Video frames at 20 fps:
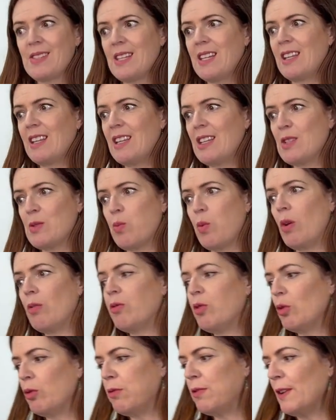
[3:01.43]
It is
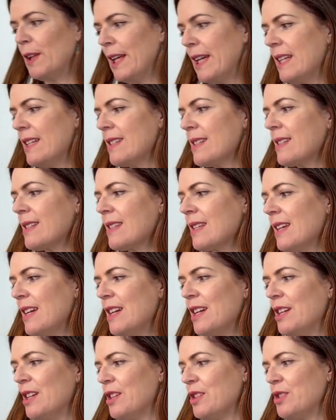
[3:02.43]
Waffle Fleece.
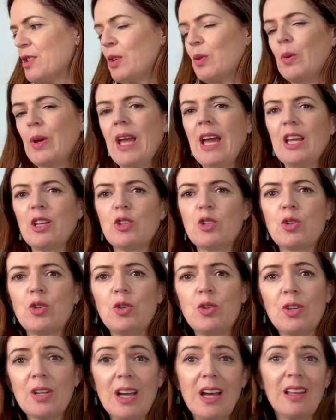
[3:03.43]
So we had
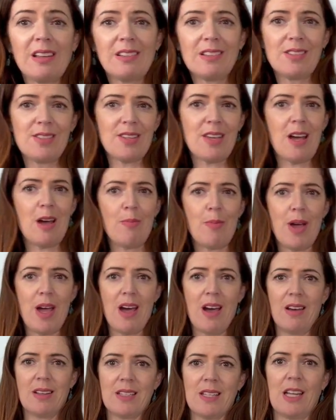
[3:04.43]
2 colours come
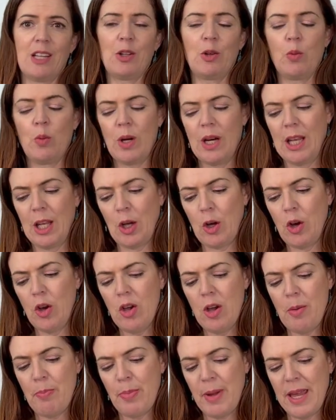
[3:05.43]
out a little while ago,
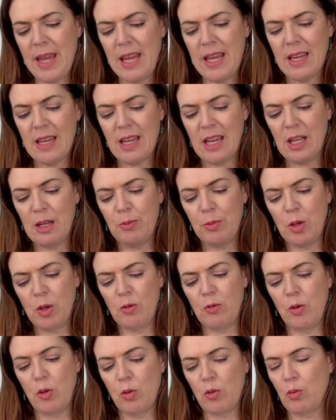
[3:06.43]
a pink and a
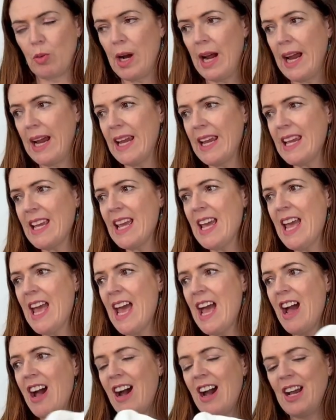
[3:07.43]
beautiful grey.
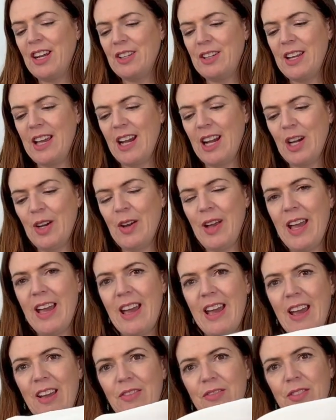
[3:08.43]
I now
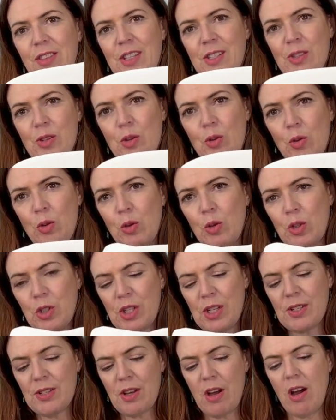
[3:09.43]
have this
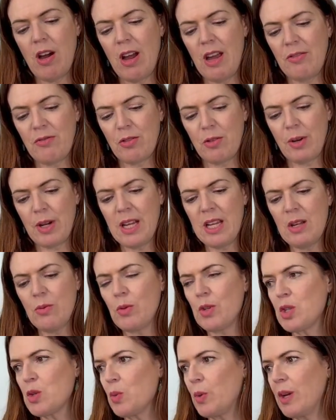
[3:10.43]
gorgeous ivory,
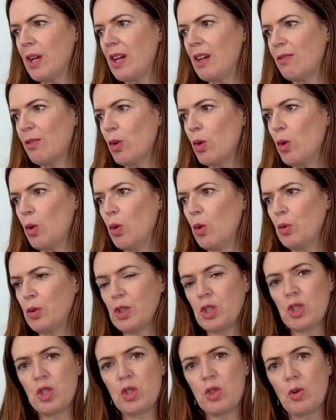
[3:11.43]
which we have called
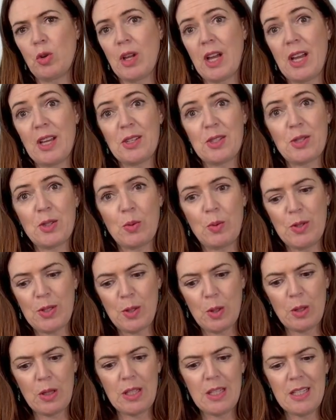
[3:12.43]
Sugar
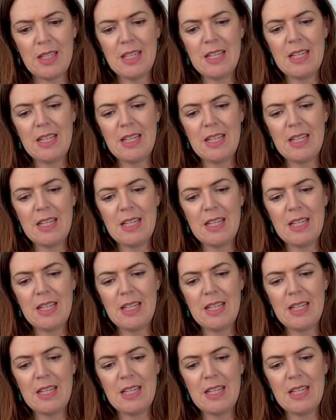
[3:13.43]
Swizzle.